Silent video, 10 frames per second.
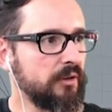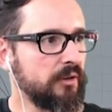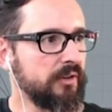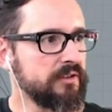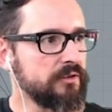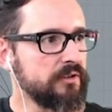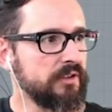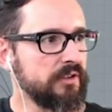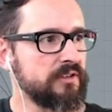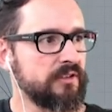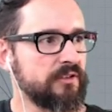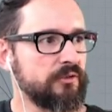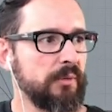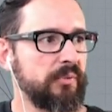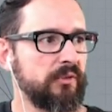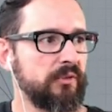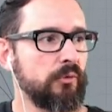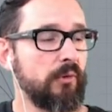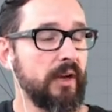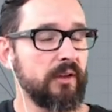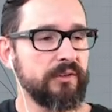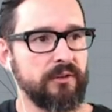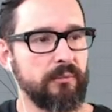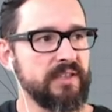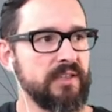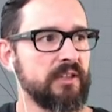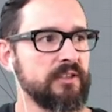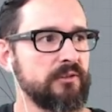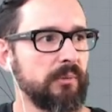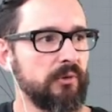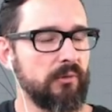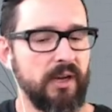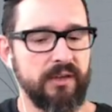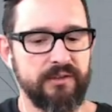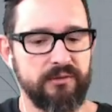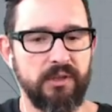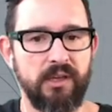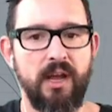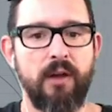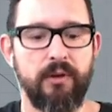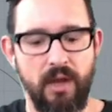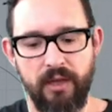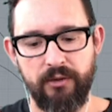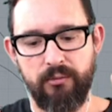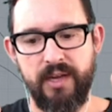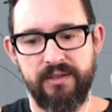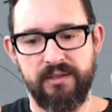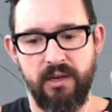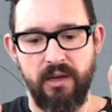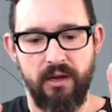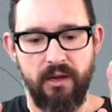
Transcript: So there's also this sweep to rails. So basically sweep to rails will allow you to ask